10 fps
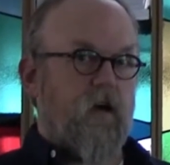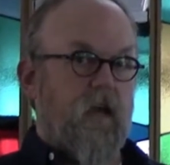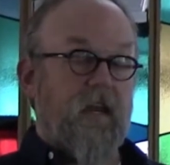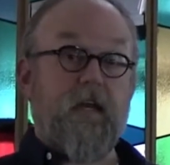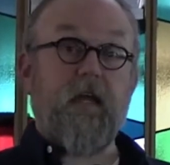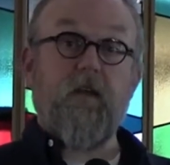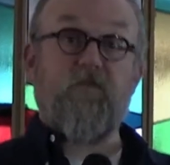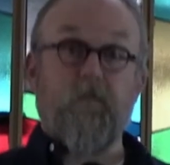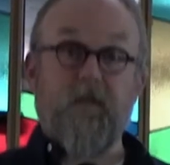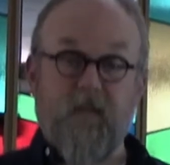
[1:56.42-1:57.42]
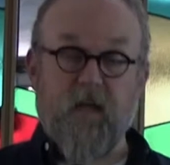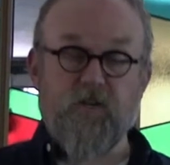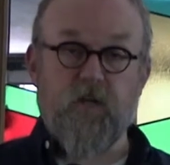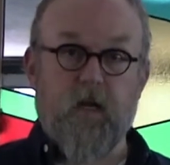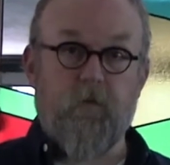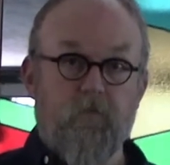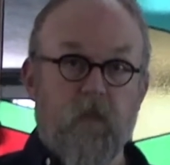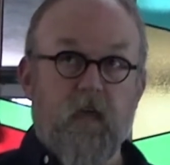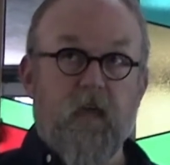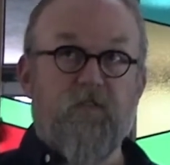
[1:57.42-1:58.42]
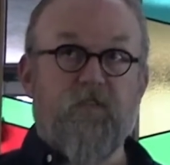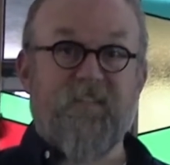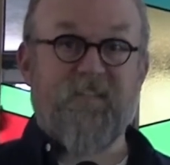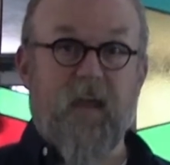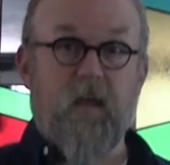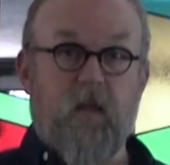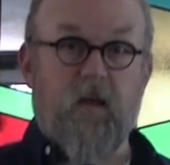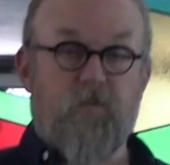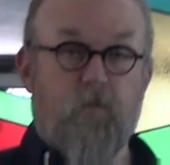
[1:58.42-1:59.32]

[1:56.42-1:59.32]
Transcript: in need of some attention is the stained glass